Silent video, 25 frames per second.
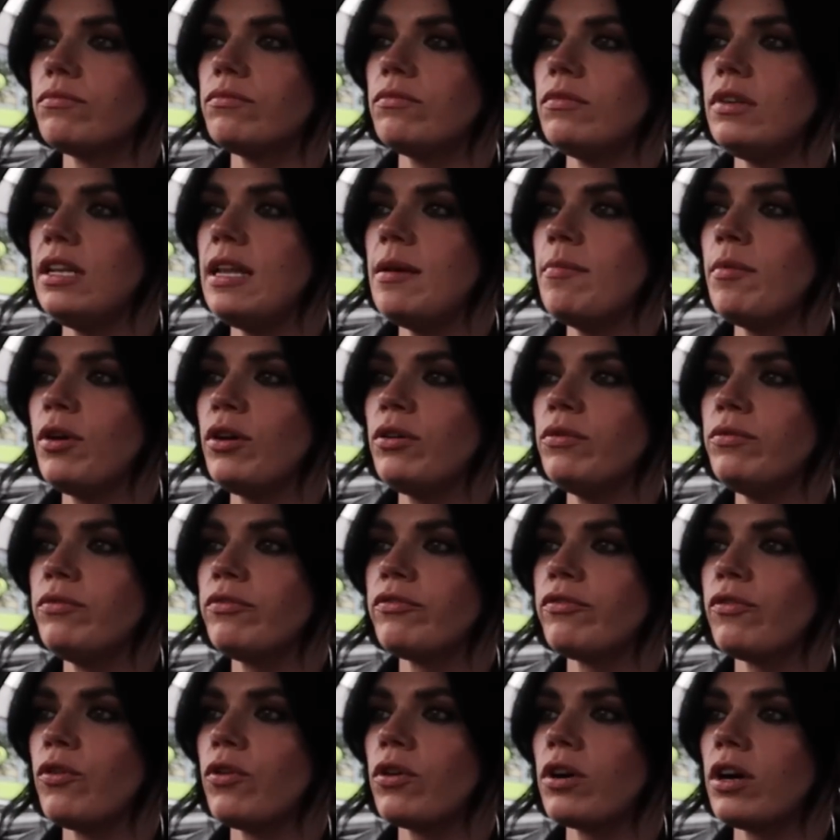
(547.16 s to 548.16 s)
limo
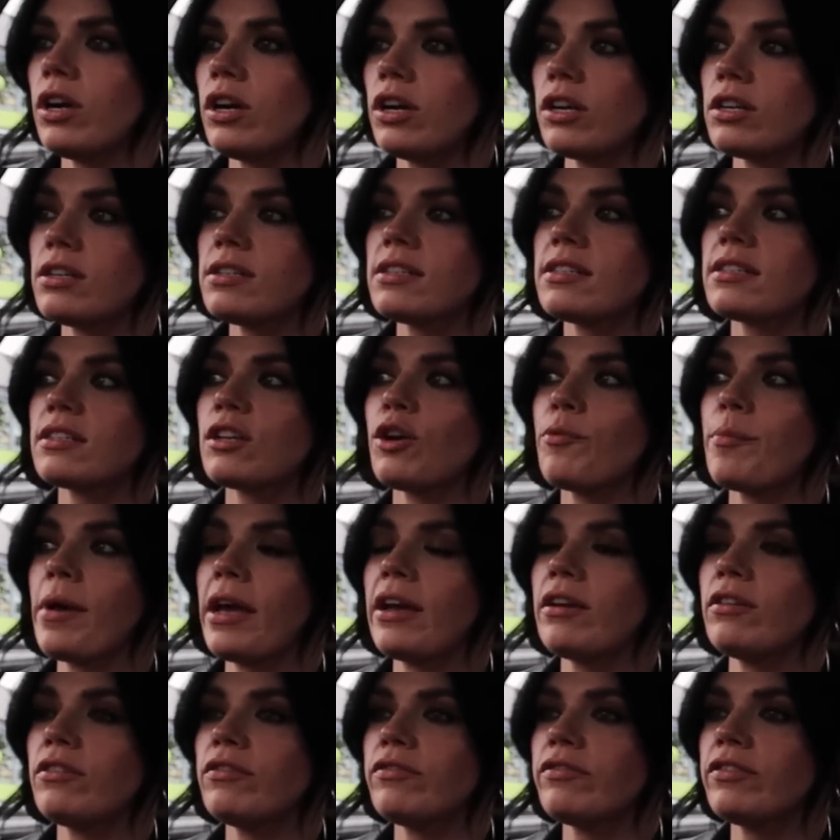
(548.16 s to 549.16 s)
for a hearse come
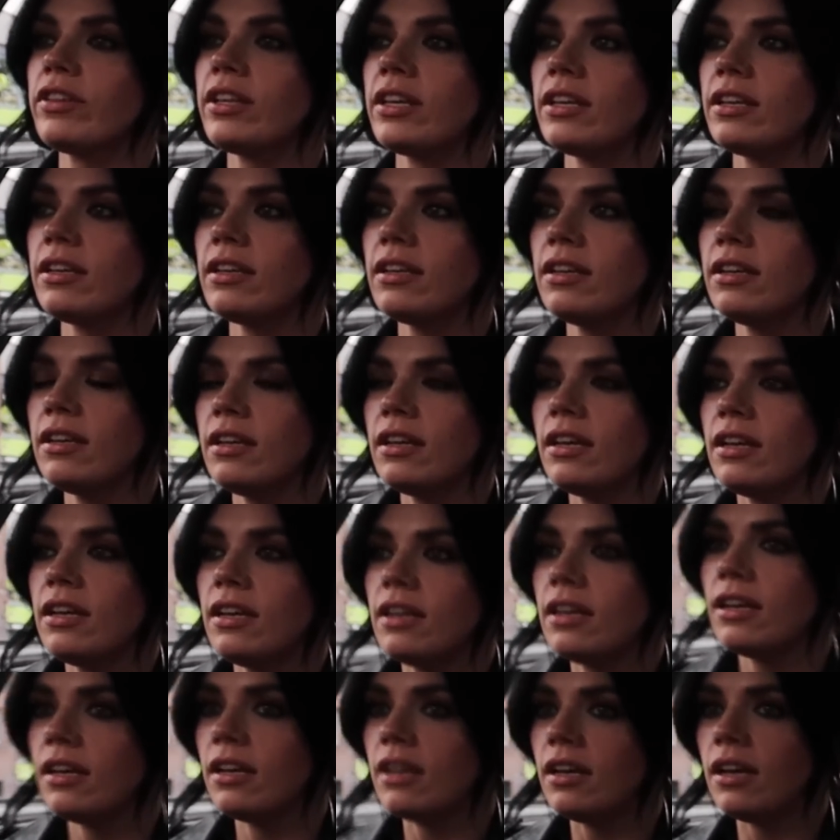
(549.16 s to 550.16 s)
out of the
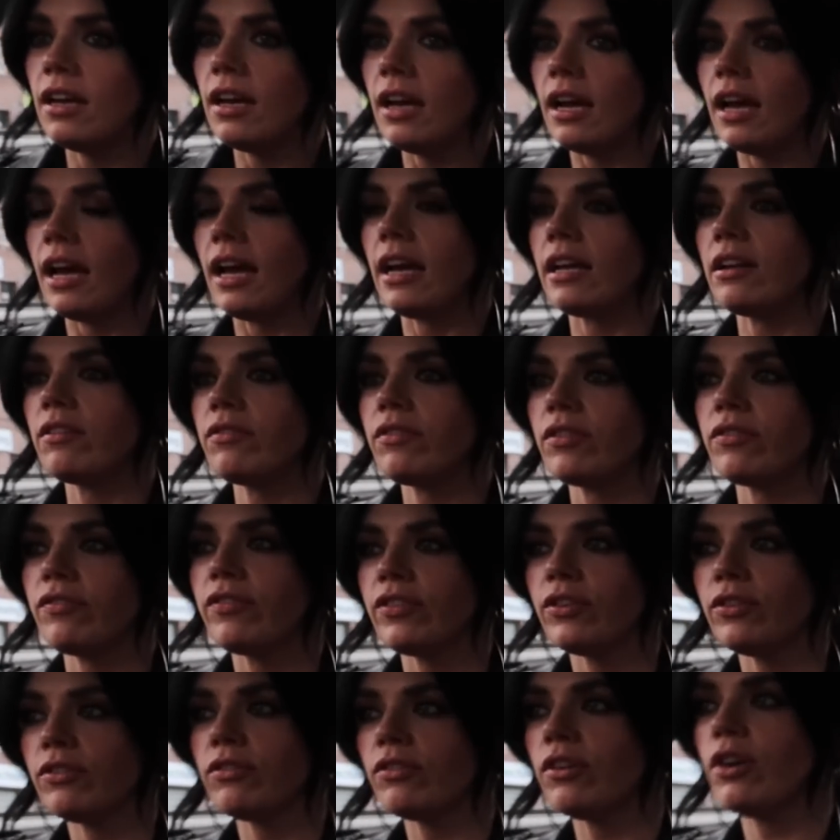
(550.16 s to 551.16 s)

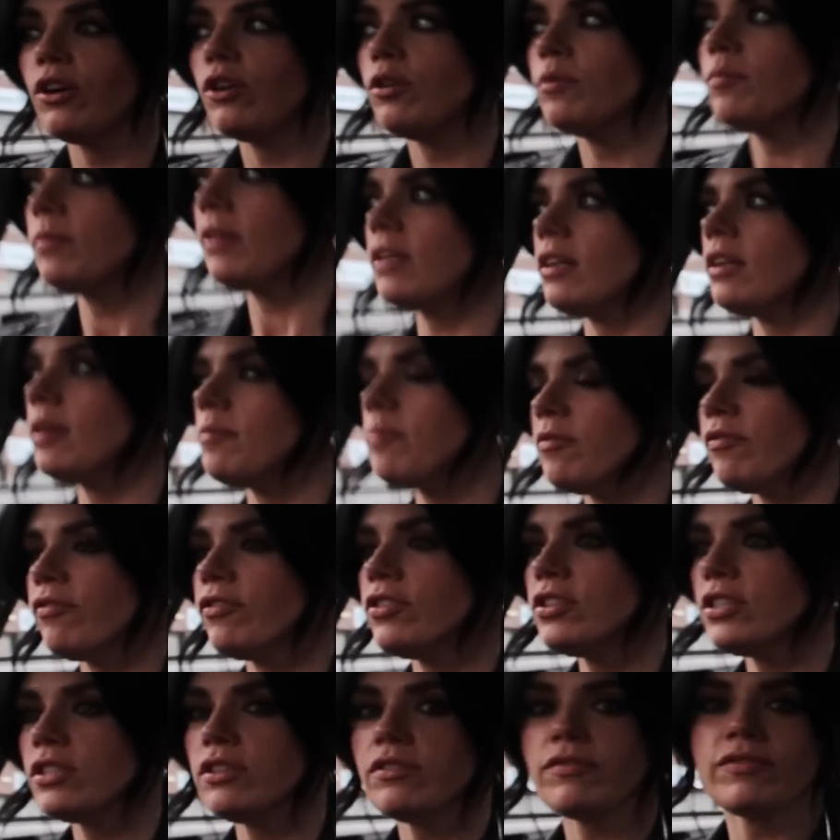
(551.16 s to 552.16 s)
funeral home that I'm in
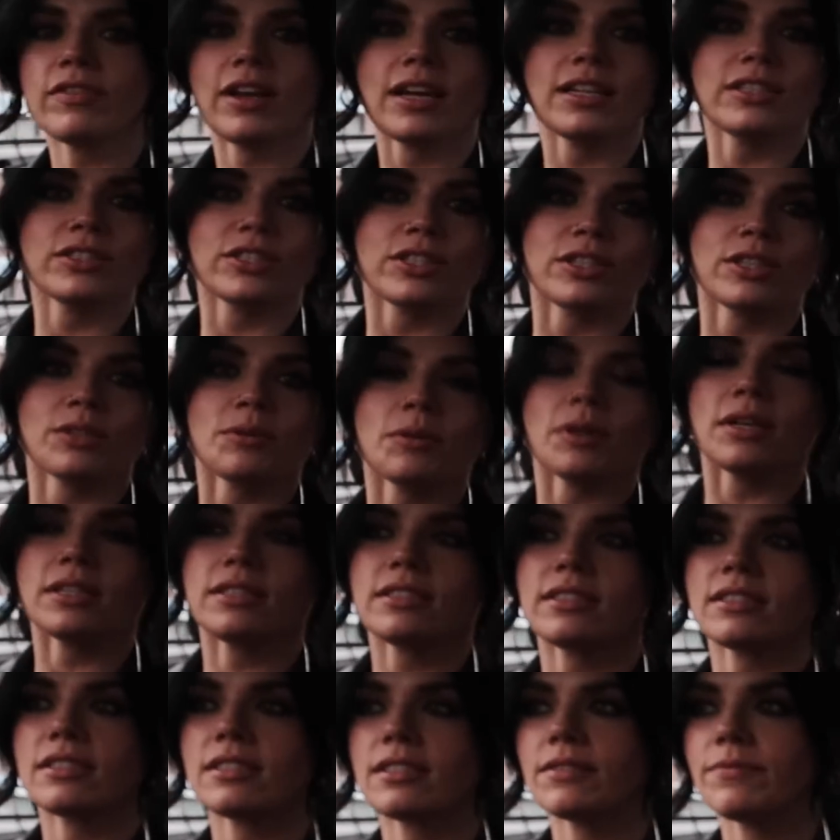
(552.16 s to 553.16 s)
front of, and you know
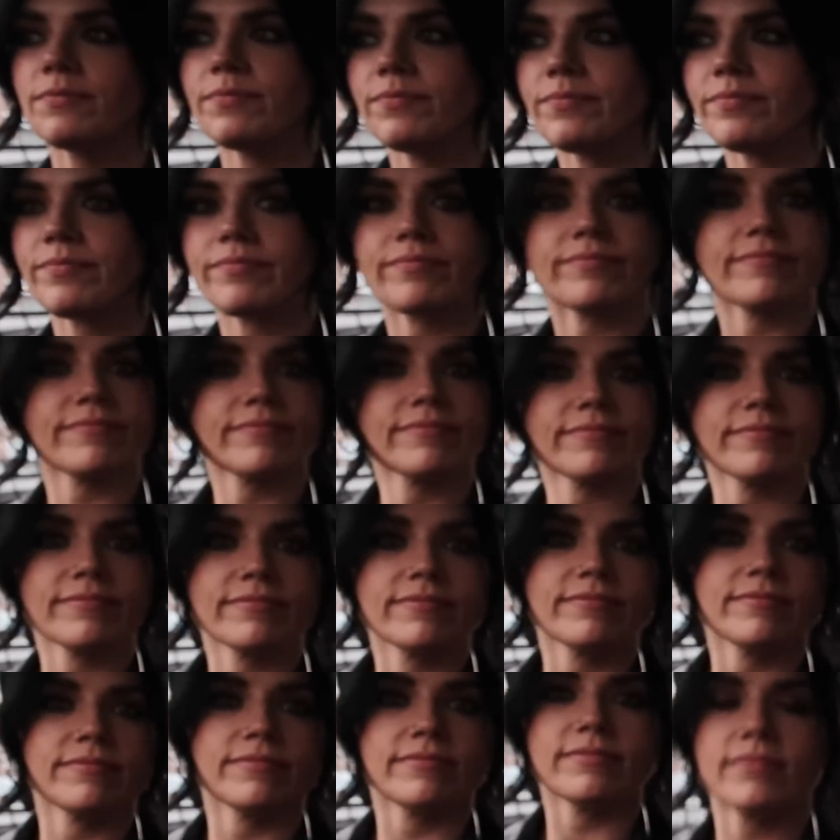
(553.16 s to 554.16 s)
what?
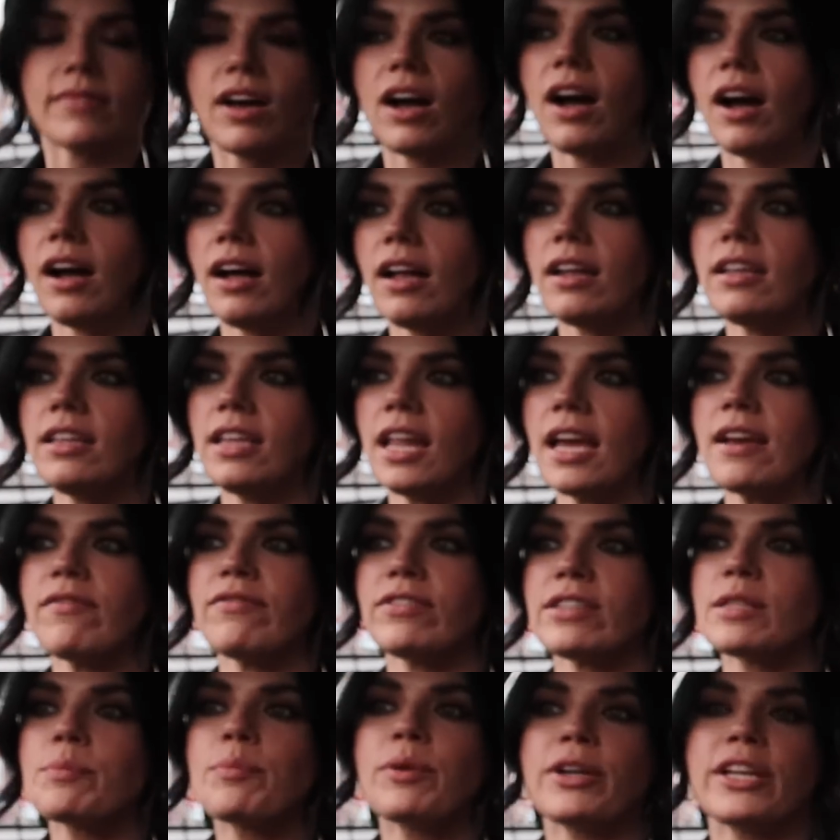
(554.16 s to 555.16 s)
Life
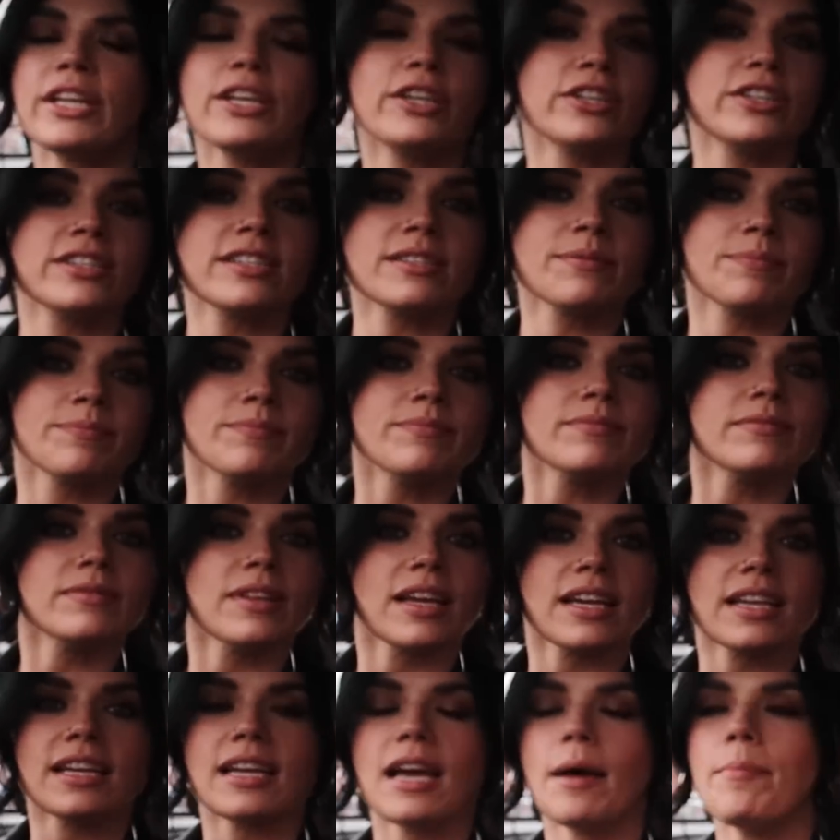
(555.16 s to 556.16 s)
is pretty good.
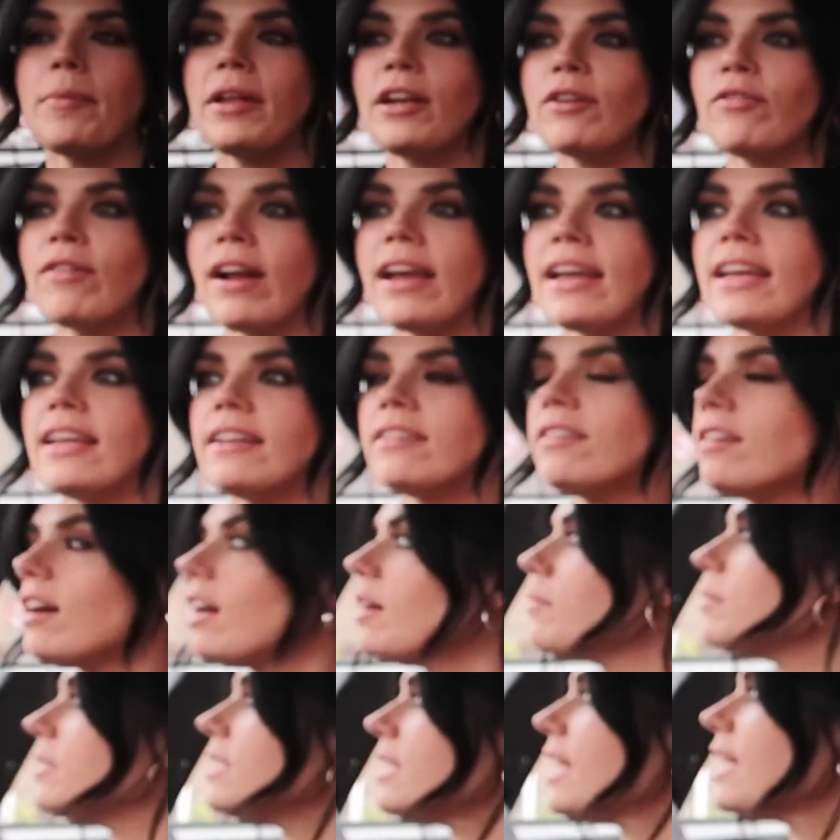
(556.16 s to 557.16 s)
Like a bit of rain,
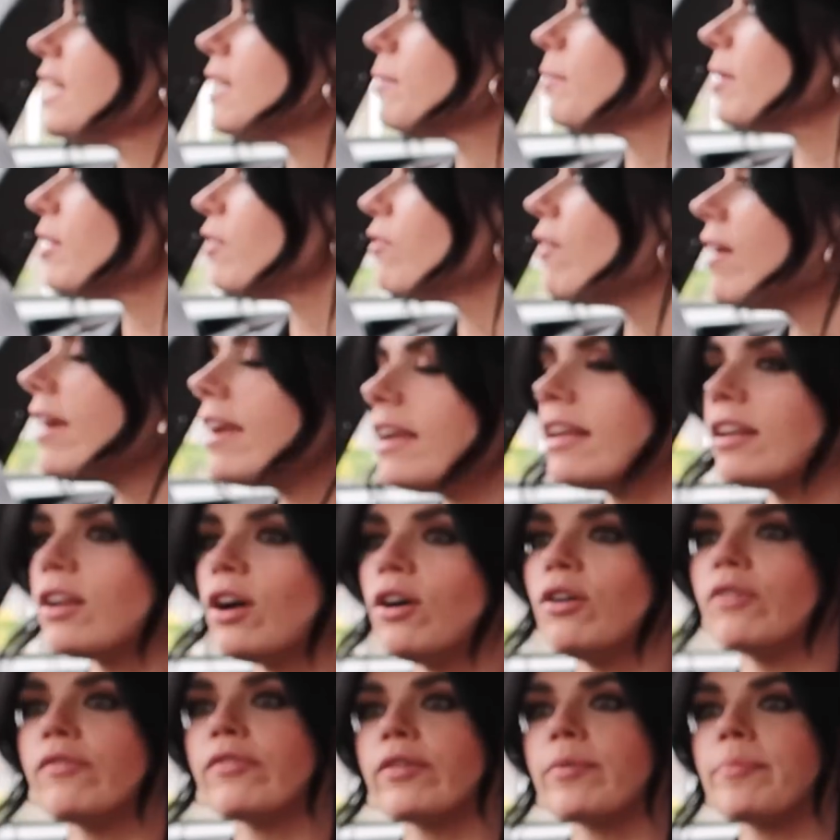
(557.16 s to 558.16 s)
I would take a bit of rain
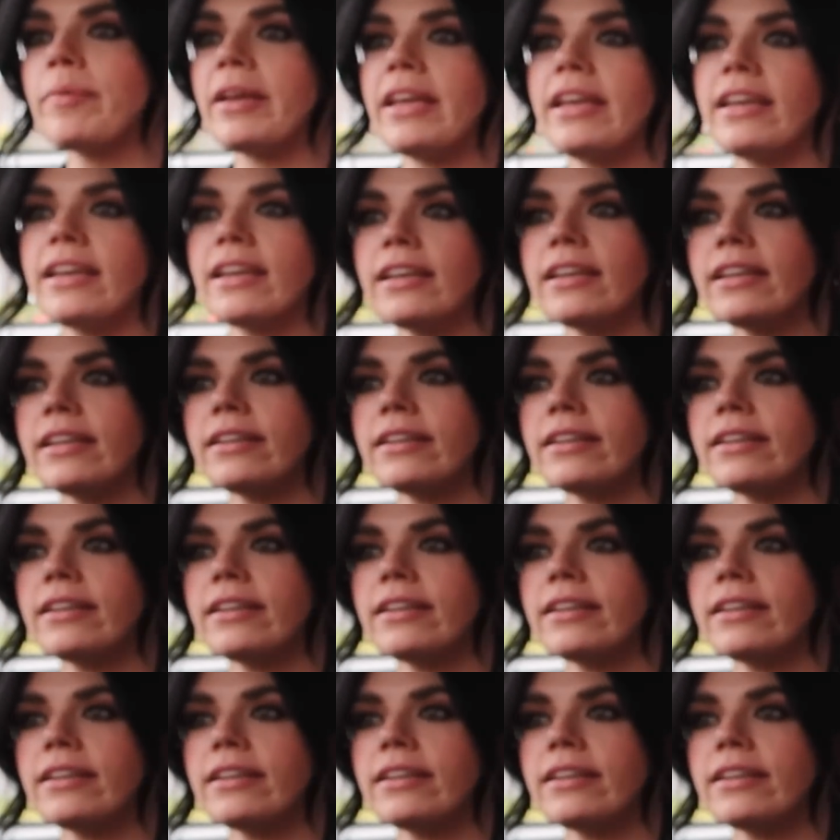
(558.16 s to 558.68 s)
over being,